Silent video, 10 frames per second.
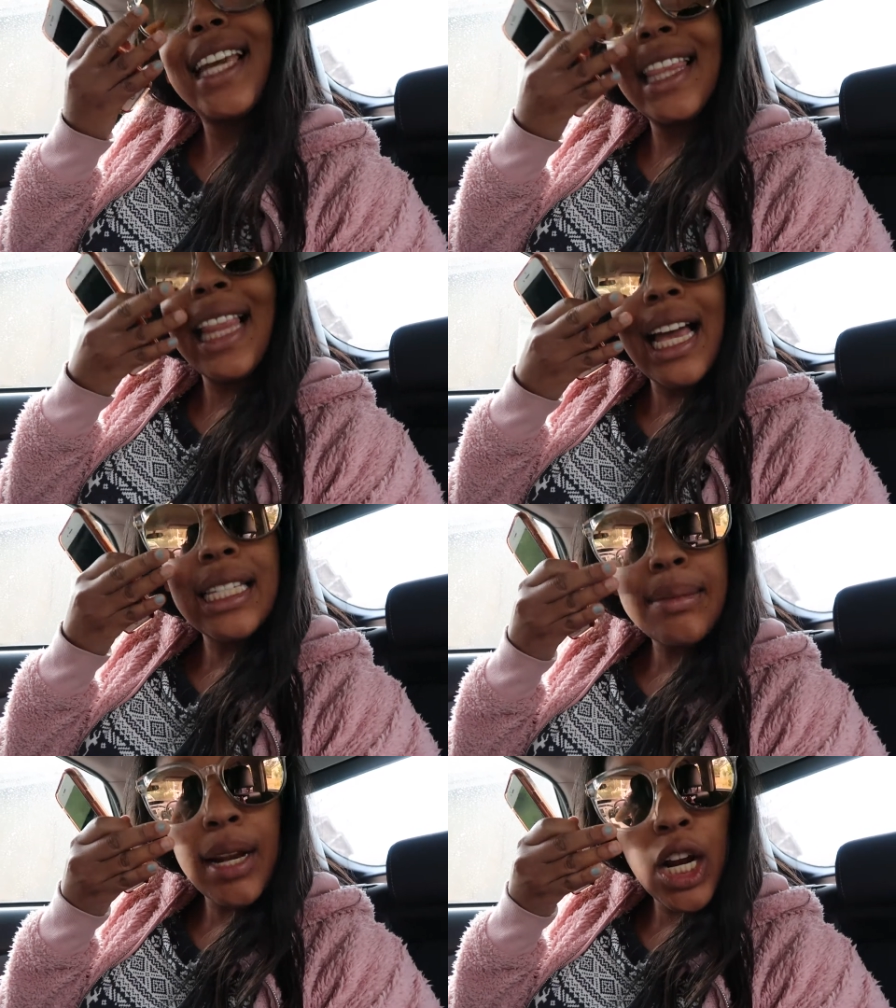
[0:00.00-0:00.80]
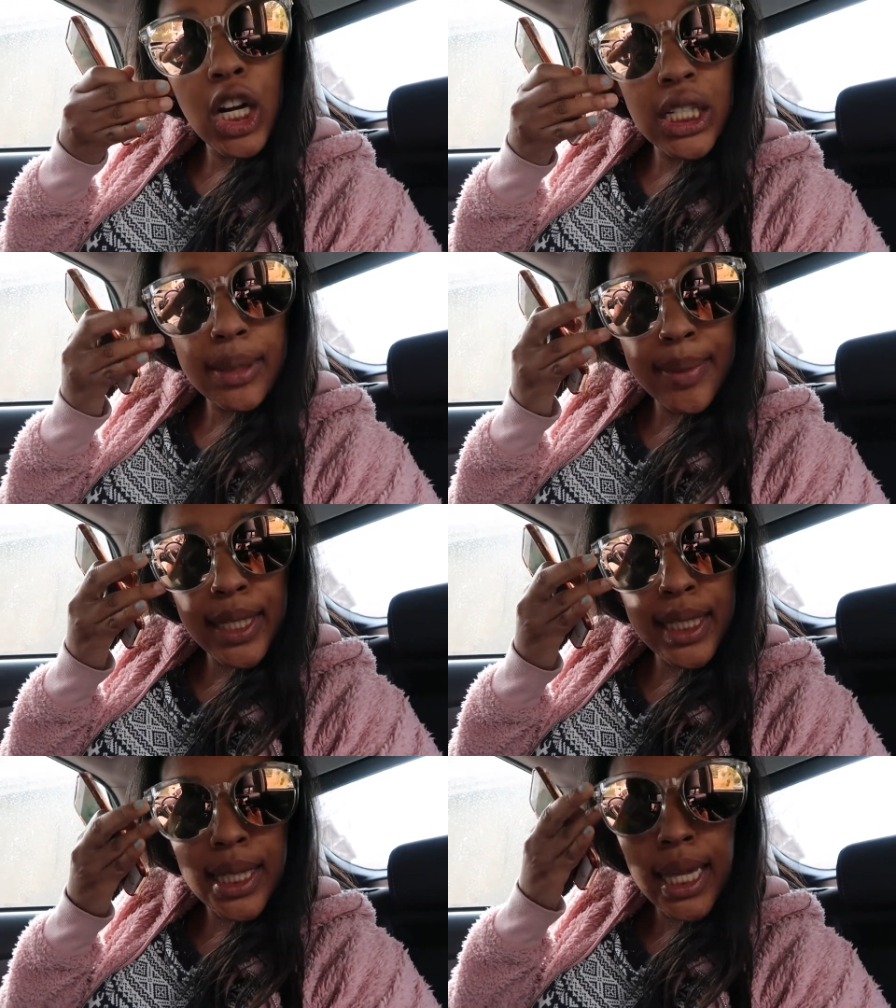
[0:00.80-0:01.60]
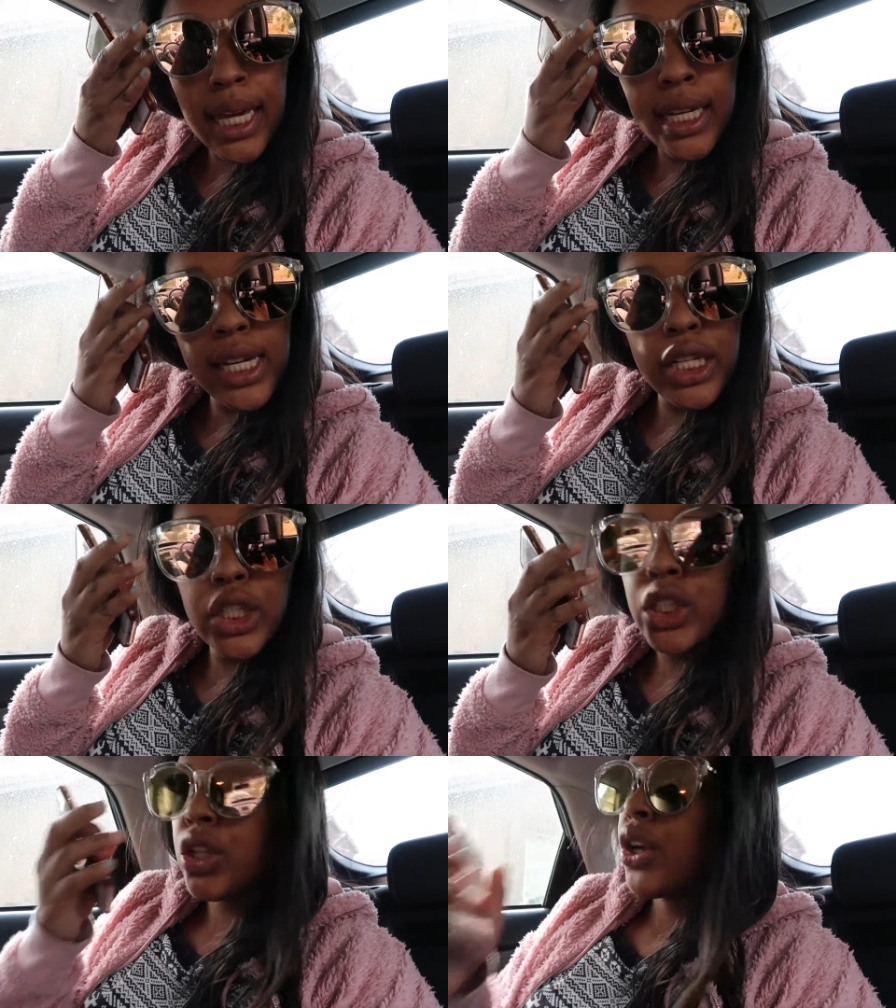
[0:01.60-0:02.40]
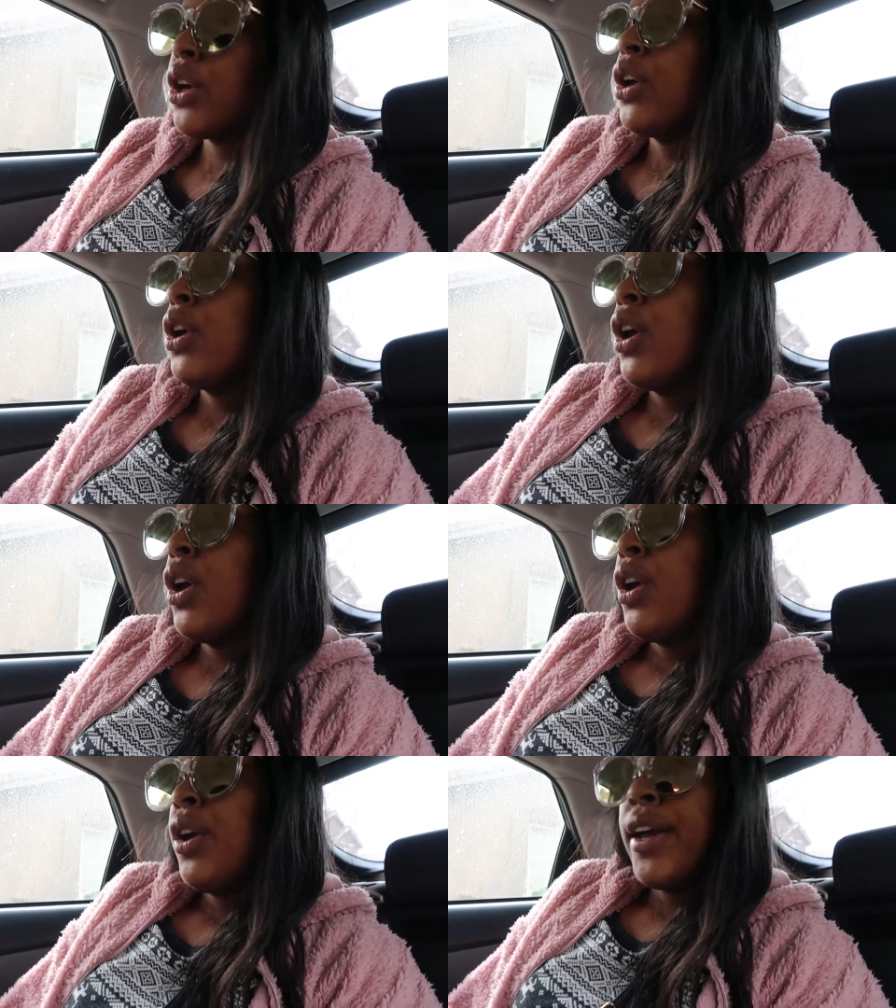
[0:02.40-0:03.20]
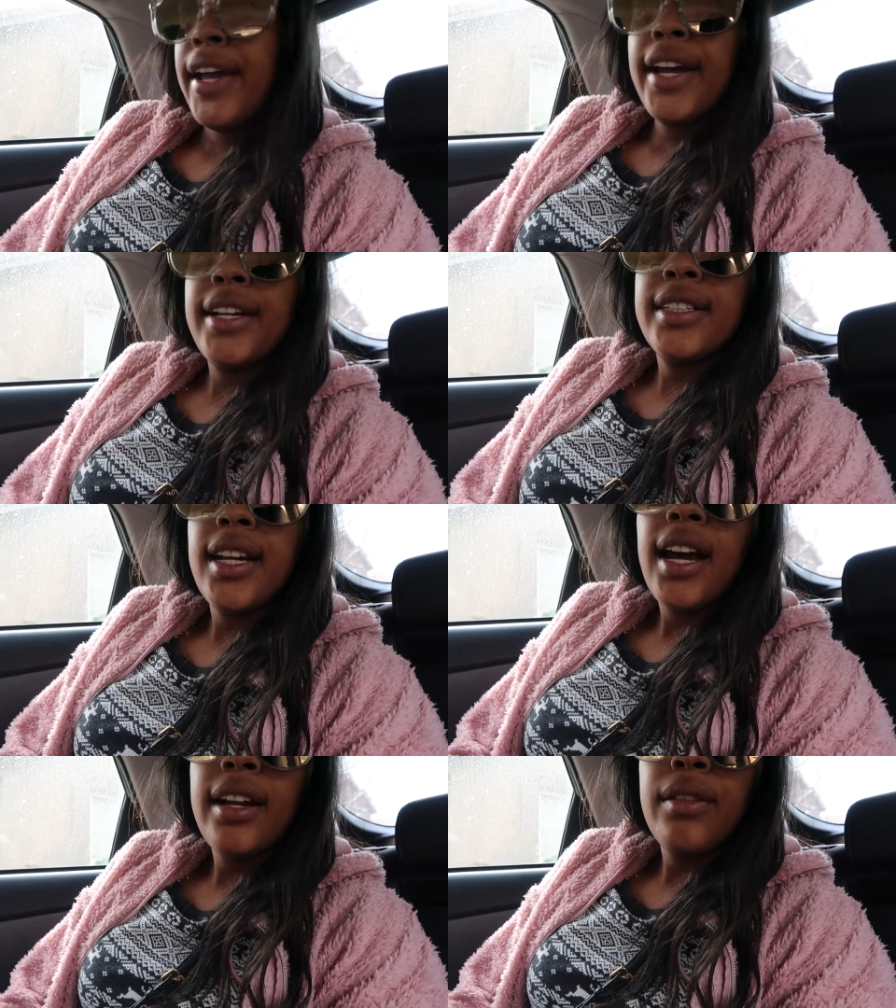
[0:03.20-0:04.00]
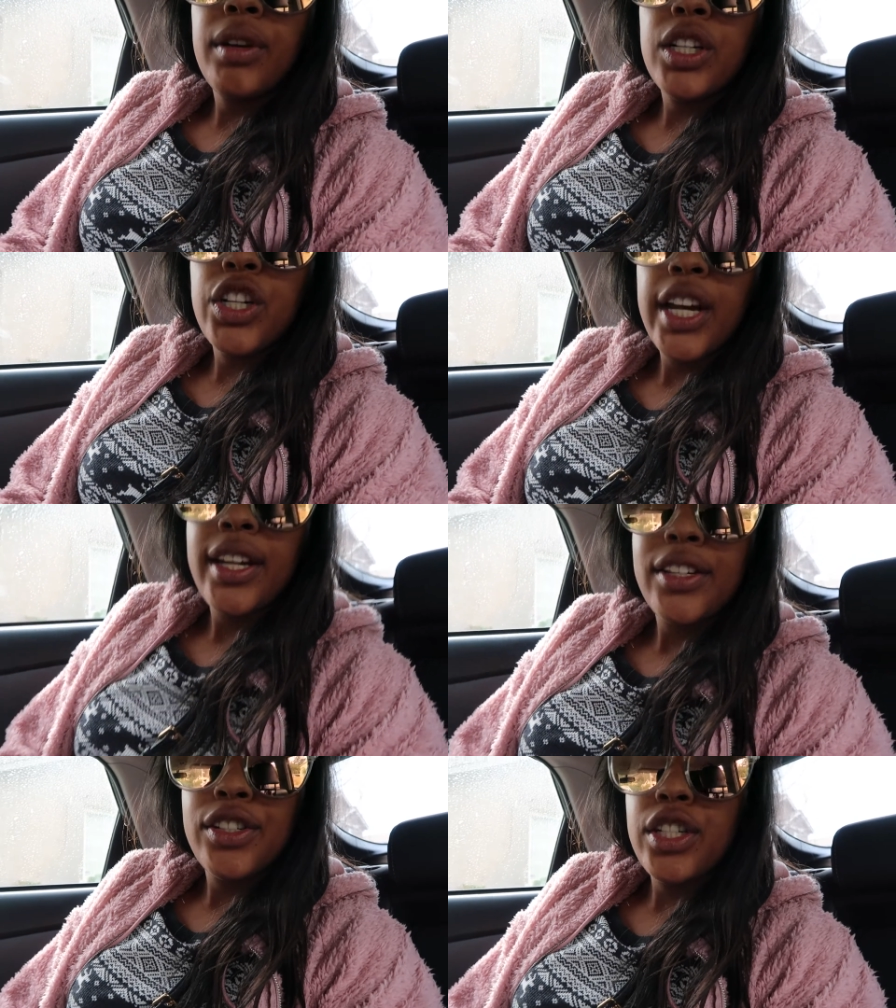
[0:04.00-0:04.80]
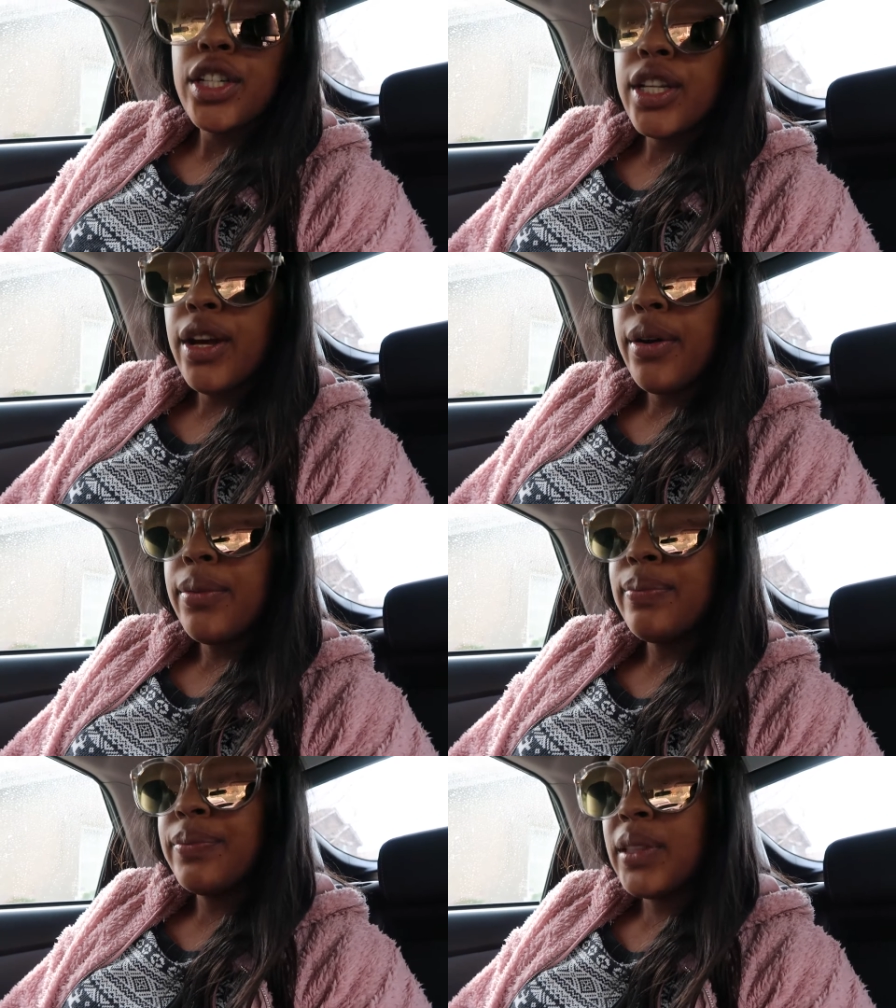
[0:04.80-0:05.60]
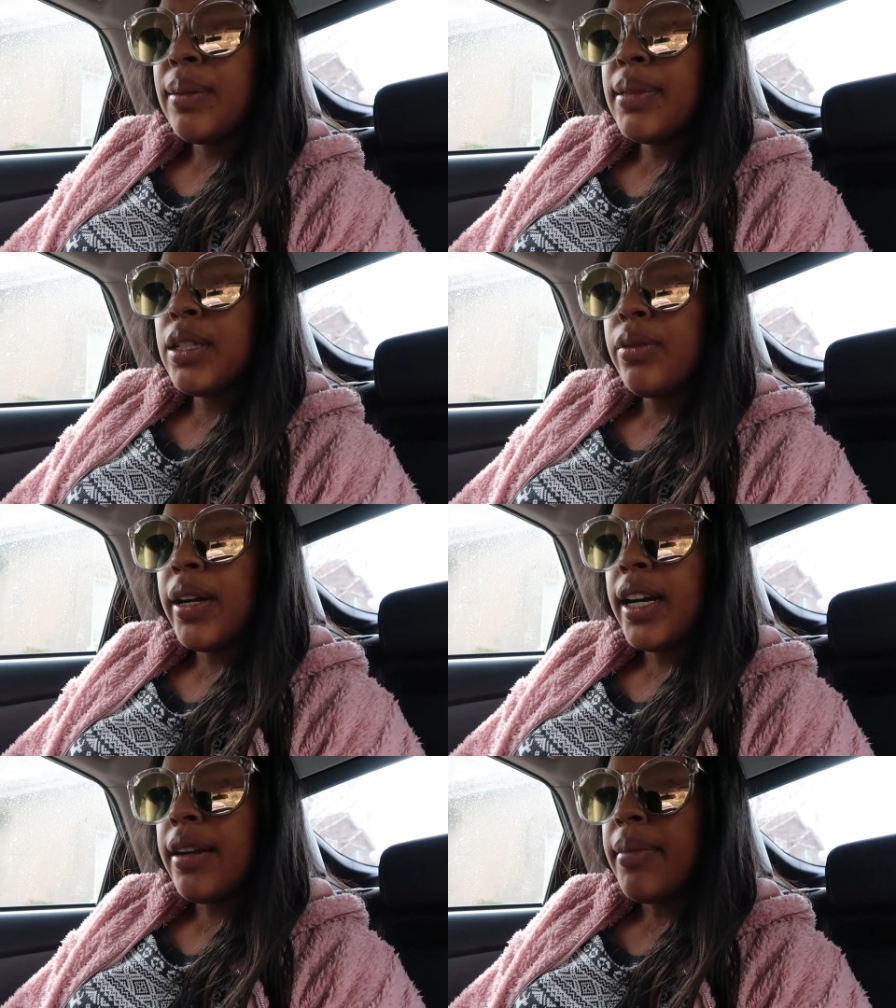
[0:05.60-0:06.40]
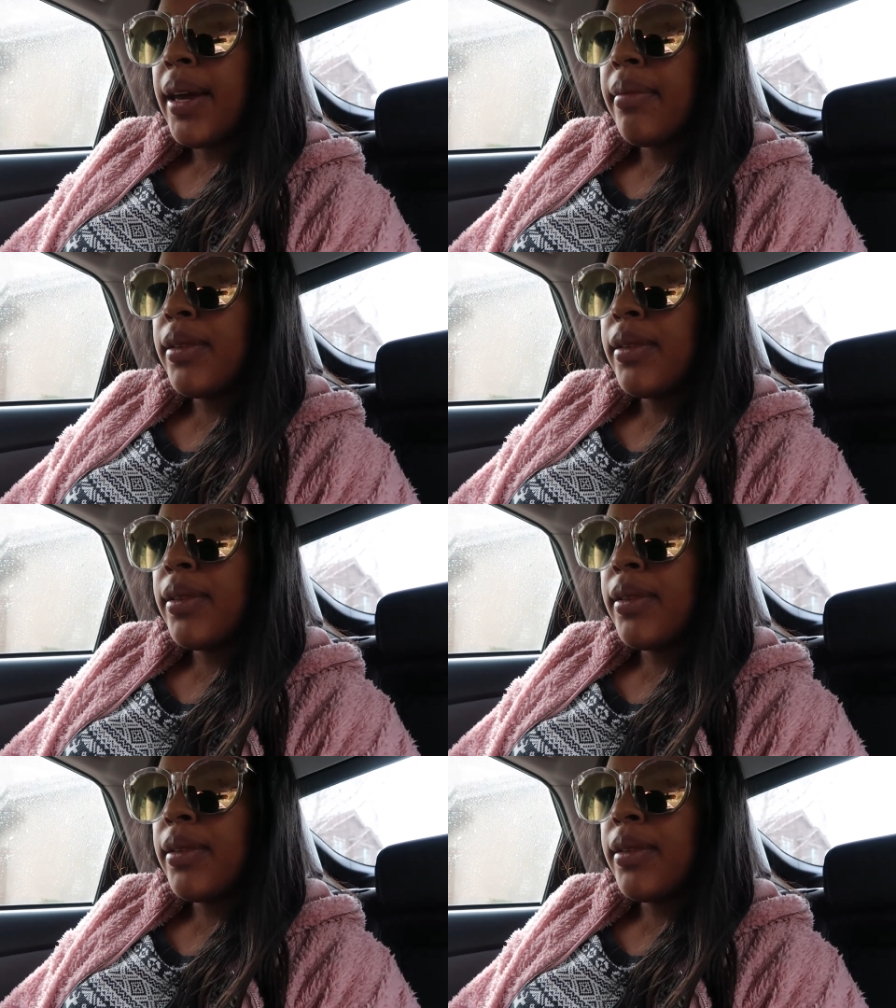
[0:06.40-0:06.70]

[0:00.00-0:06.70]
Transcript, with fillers: to get last minute Christmas things. And I didn't want to change, so I'm still wearing my